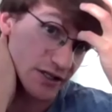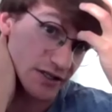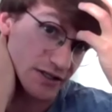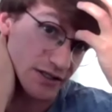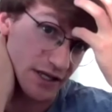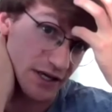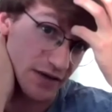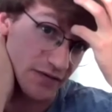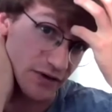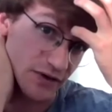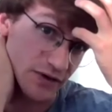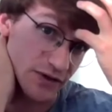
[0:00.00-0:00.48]

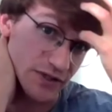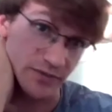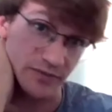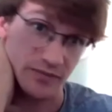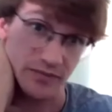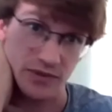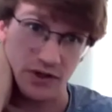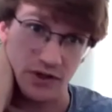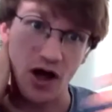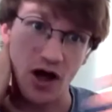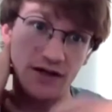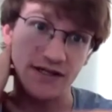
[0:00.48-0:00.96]
to give you
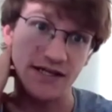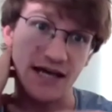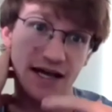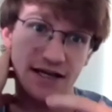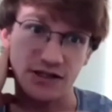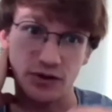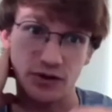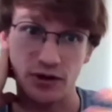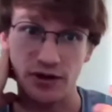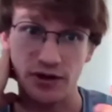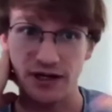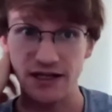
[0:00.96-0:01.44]
some
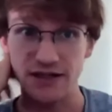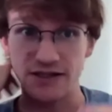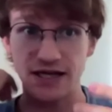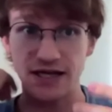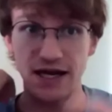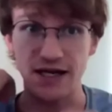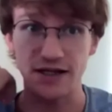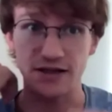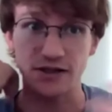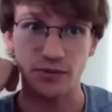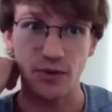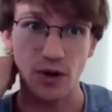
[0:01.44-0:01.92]
context or
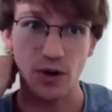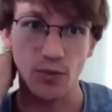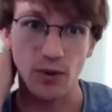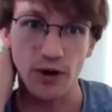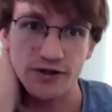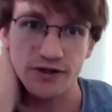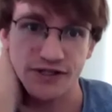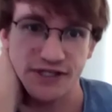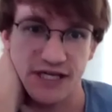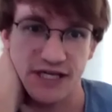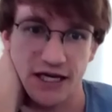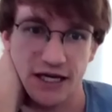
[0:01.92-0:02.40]
insight into what
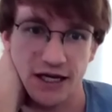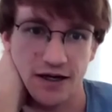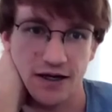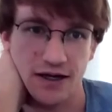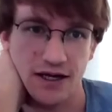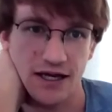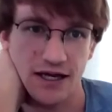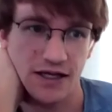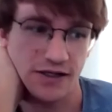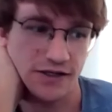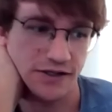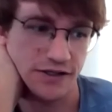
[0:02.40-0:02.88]
we're
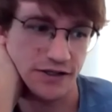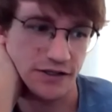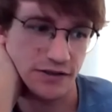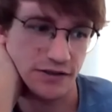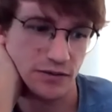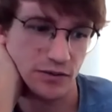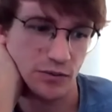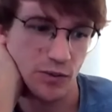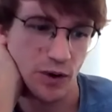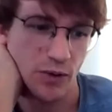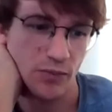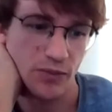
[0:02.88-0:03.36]
seeing is
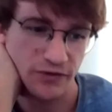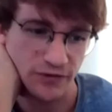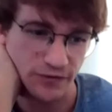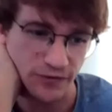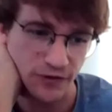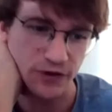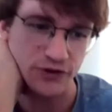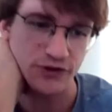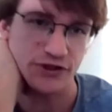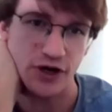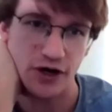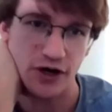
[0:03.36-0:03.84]
when we
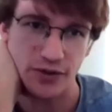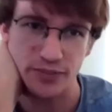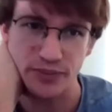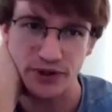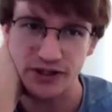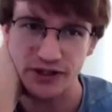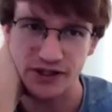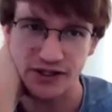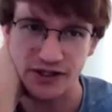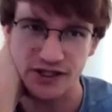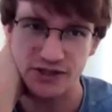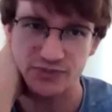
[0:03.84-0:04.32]
first started
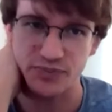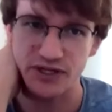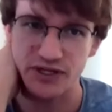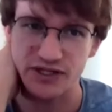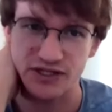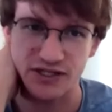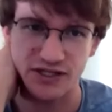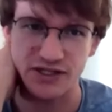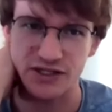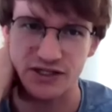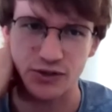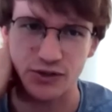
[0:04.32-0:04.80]
building this
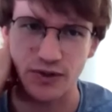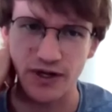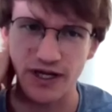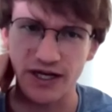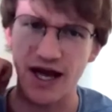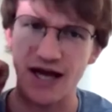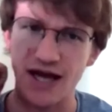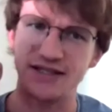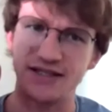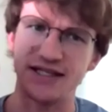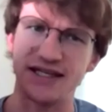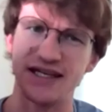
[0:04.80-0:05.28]
business in
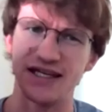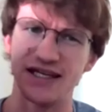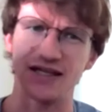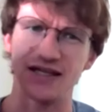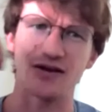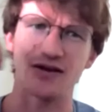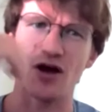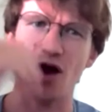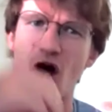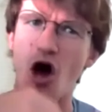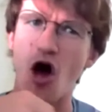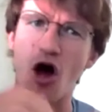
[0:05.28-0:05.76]

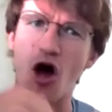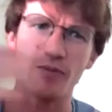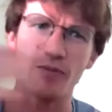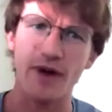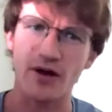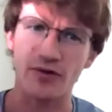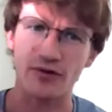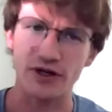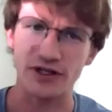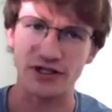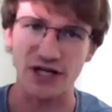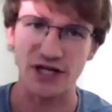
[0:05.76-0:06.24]
2019, all
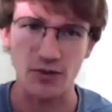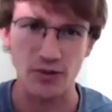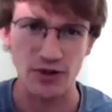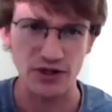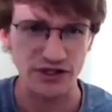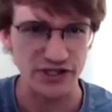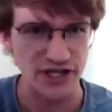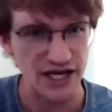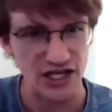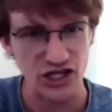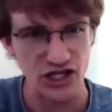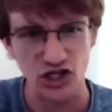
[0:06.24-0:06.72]
my reach out
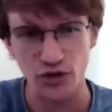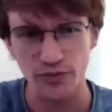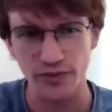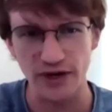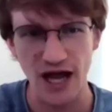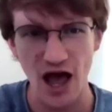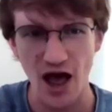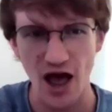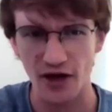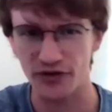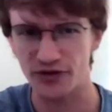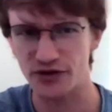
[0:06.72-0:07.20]
was like
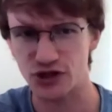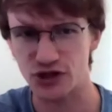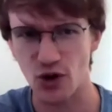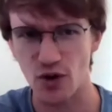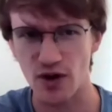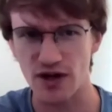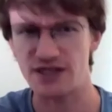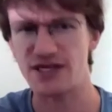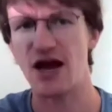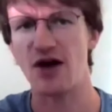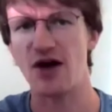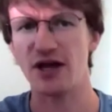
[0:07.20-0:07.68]
human health is
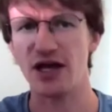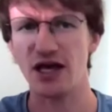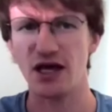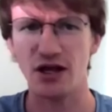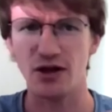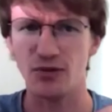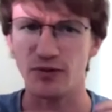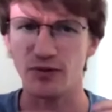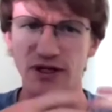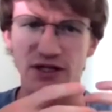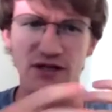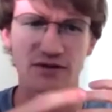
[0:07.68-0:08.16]
going
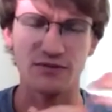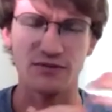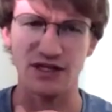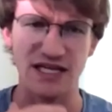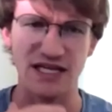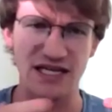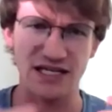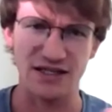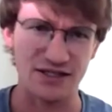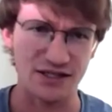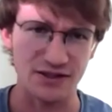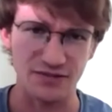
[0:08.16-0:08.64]
downhill. We
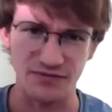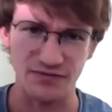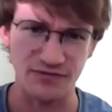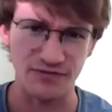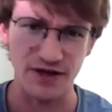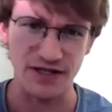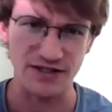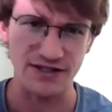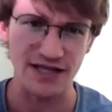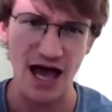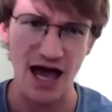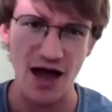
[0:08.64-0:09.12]
need to
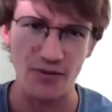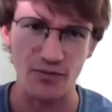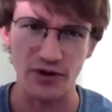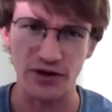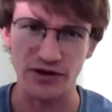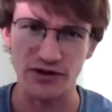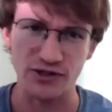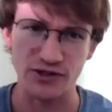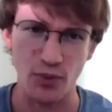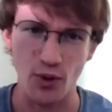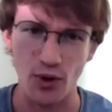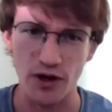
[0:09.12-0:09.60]
fix that
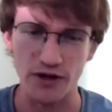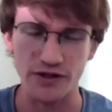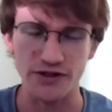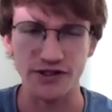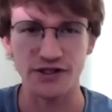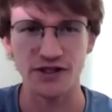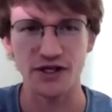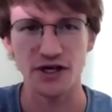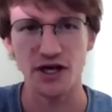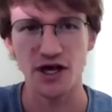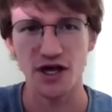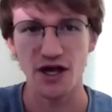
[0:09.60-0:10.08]
with
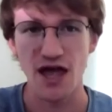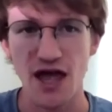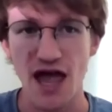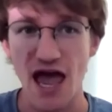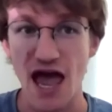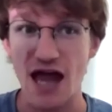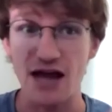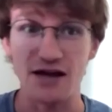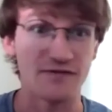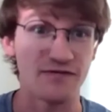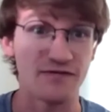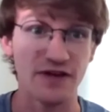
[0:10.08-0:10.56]
sports
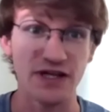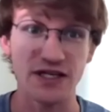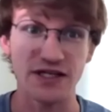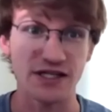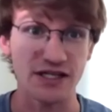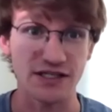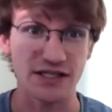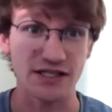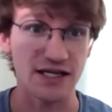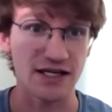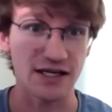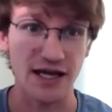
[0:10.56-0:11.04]
and
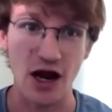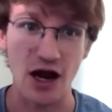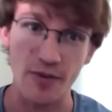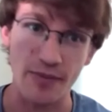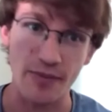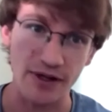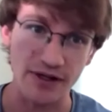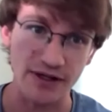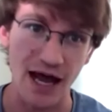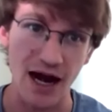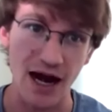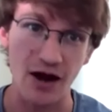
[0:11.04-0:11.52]
VCs didn't care
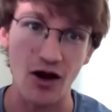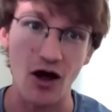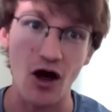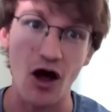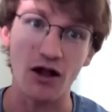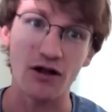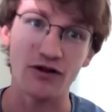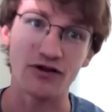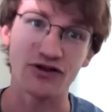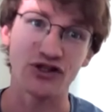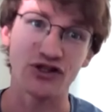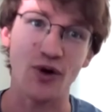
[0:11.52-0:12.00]
about that at
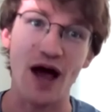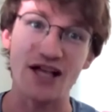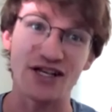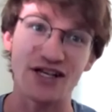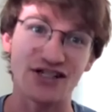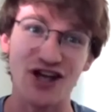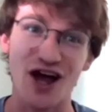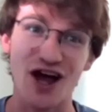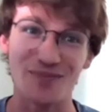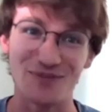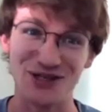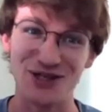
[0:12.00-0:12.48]
all. So I
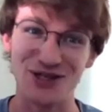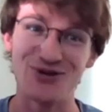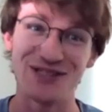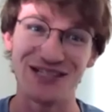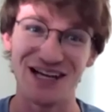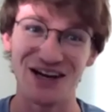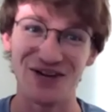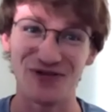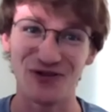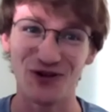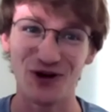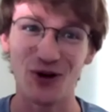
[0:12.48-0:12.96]
stopped
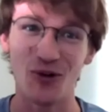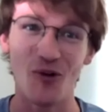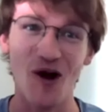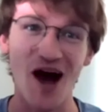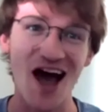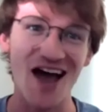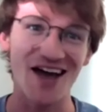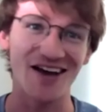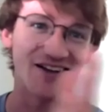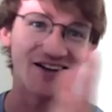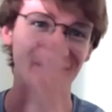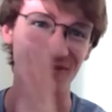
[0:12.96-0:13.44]
using it for a
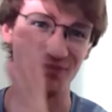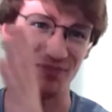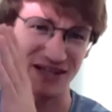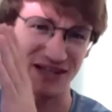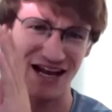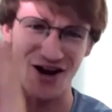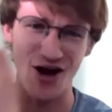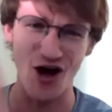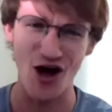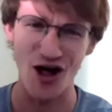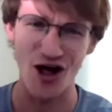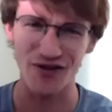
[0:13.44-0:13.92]
while, but
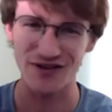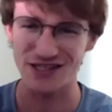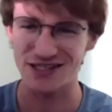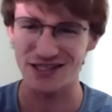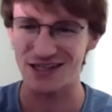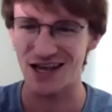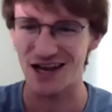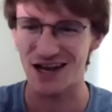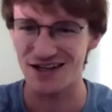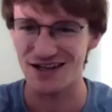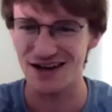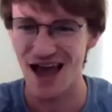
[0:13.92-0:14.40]
then all of a
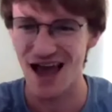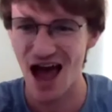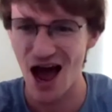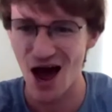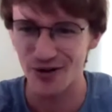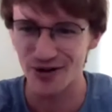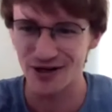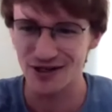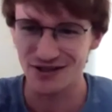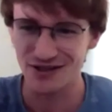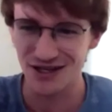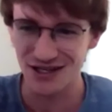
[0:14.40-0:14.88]
sudden
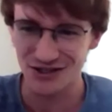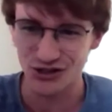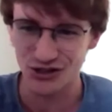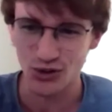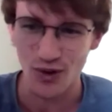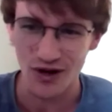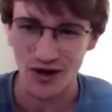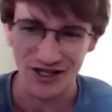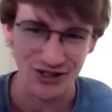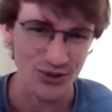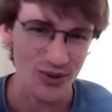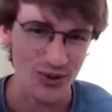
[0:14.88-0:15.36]
now in, in
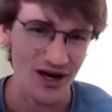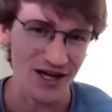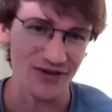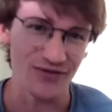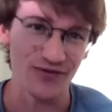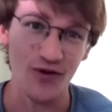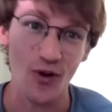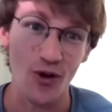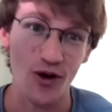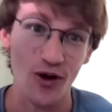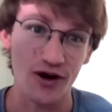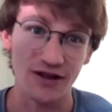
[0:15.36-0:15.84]

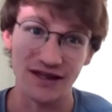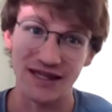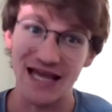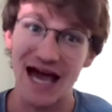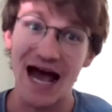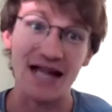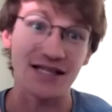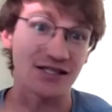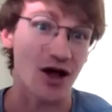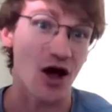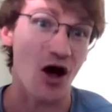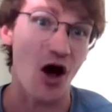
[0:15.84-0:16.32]
2024,
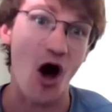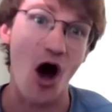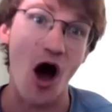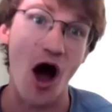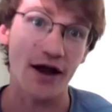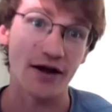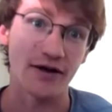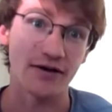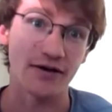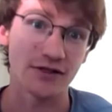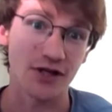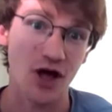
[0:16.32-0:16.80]
that's a
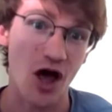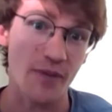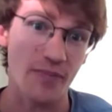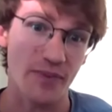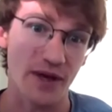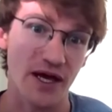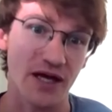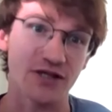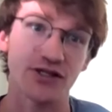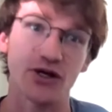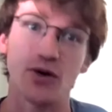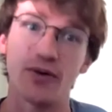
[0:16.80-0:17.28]
hot
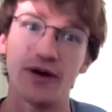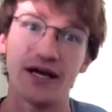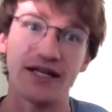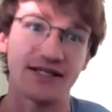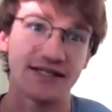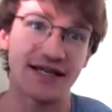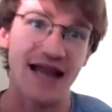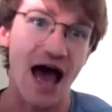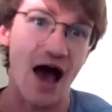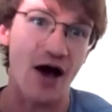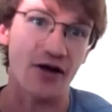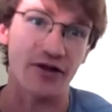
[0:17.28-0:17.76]
topic. So
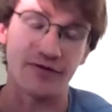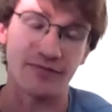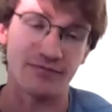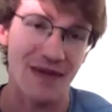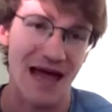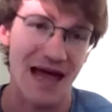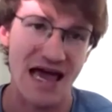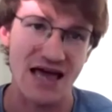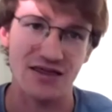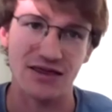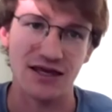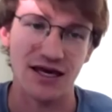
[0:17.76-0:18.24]
it's now the
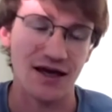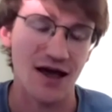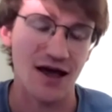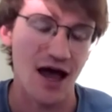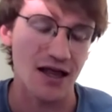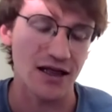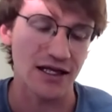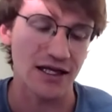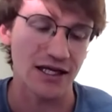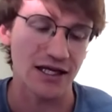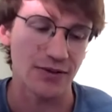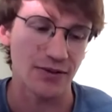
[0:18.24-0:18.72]
main thing
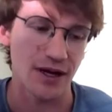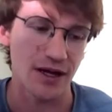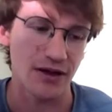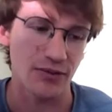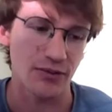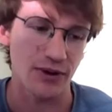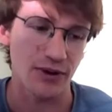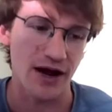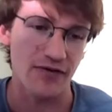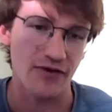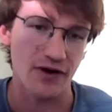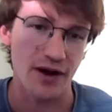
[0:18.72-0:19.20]
I lead with
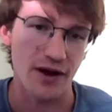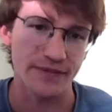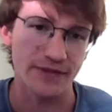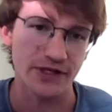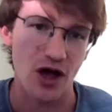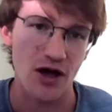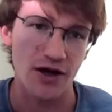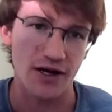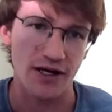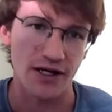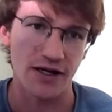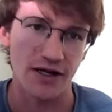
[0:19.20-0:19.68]
whenever I'm
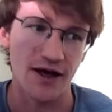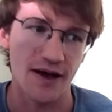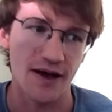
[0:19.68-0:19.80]
talking to them.